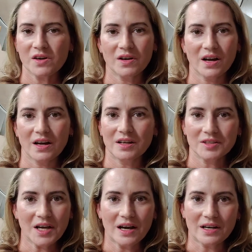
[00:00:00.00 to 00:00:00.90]
Uh,
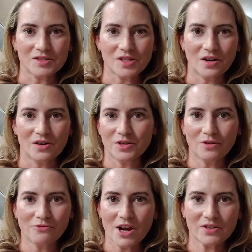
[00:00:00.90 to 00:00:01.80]
yeah, so
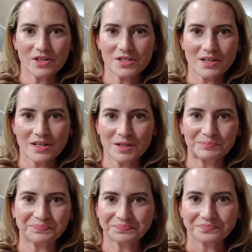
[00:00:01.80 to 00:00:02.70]
no fragrance in it.